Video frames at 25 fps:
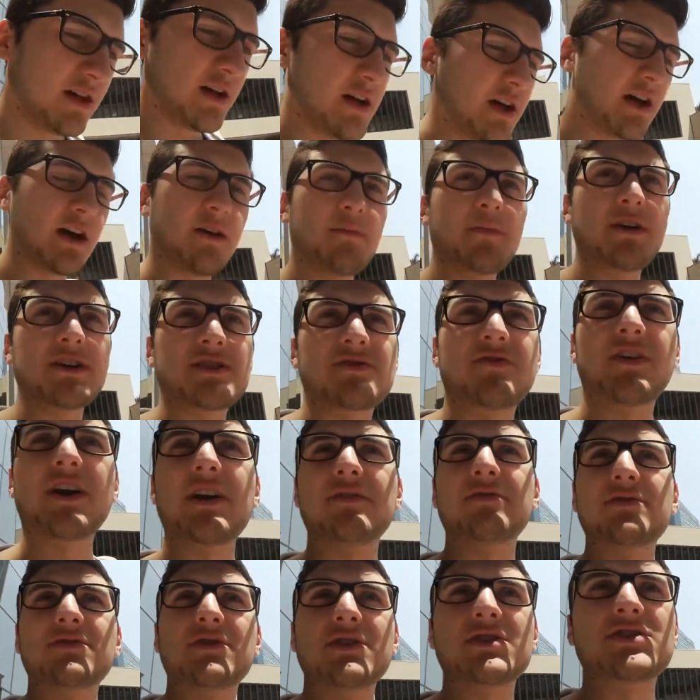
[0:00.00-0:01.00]
Um, ace
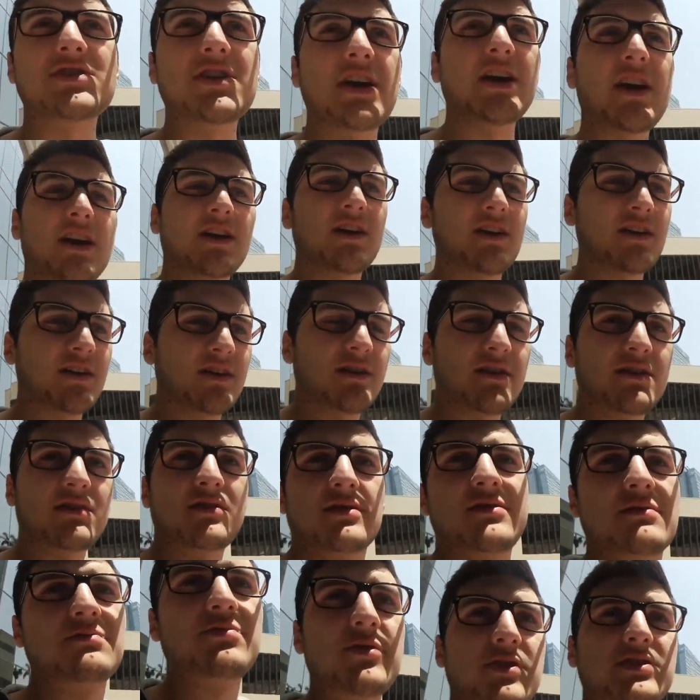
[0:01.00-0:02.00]
five into ace jack, uh,
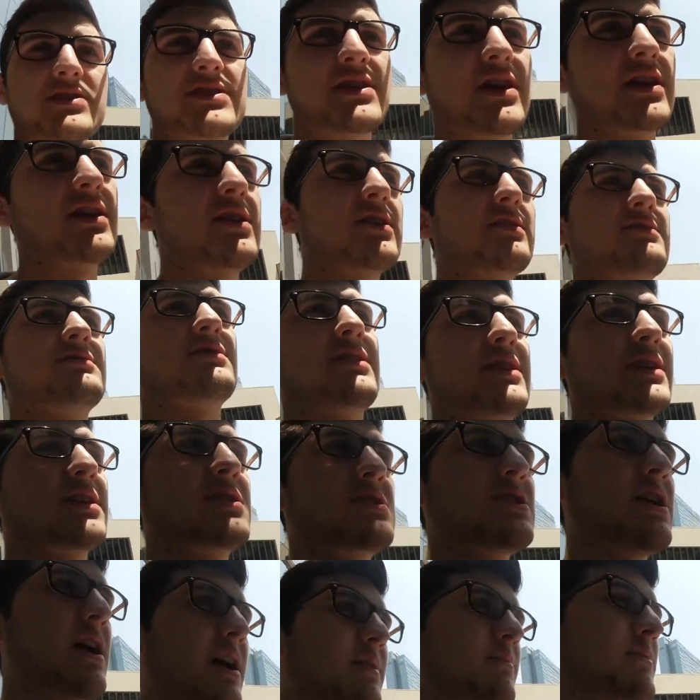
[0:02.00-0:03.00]
pretty standard
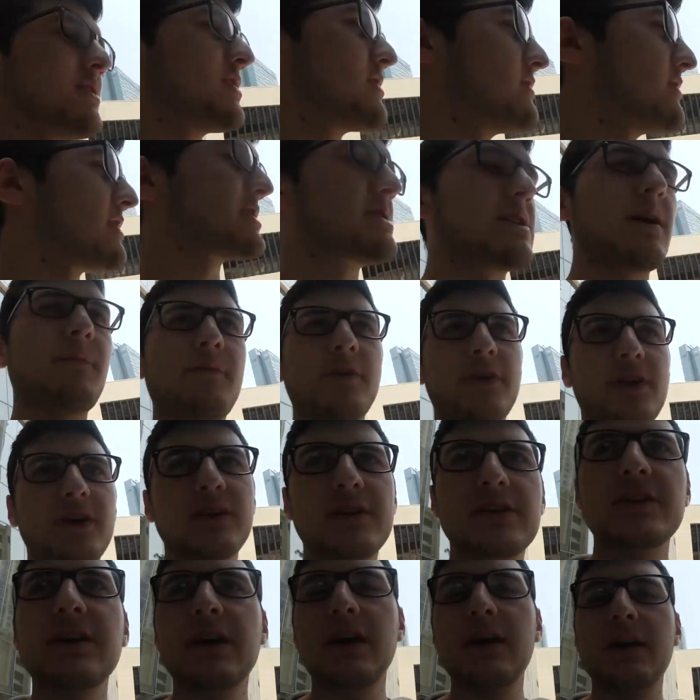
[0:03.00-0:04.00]
like jam, and he wakes up with
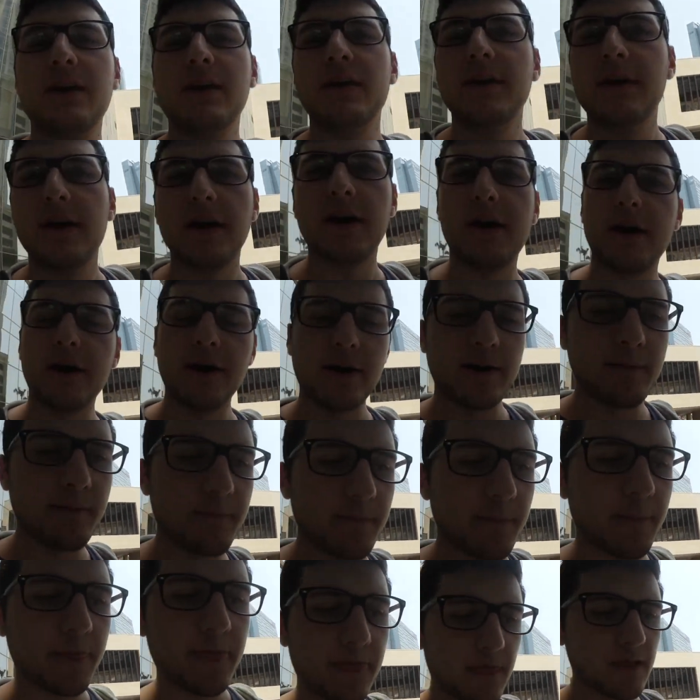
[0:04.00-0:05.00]
it.
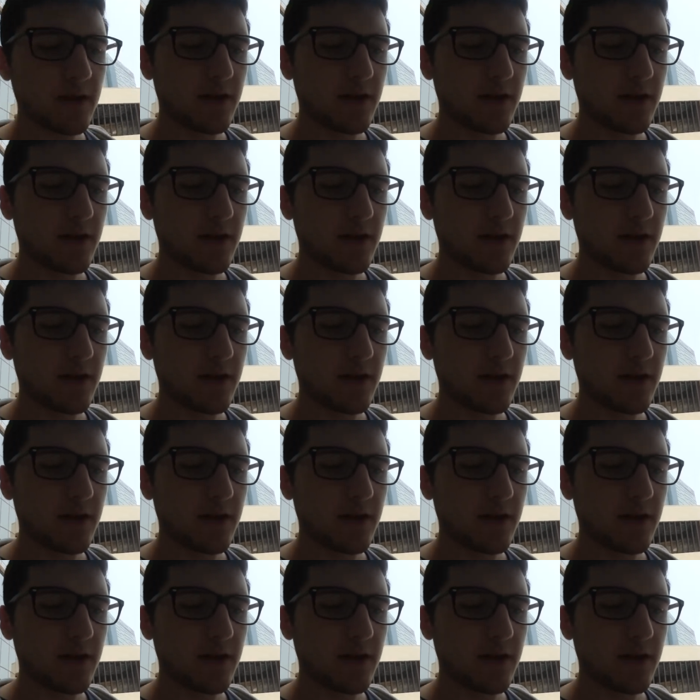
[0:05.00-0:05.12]
Um,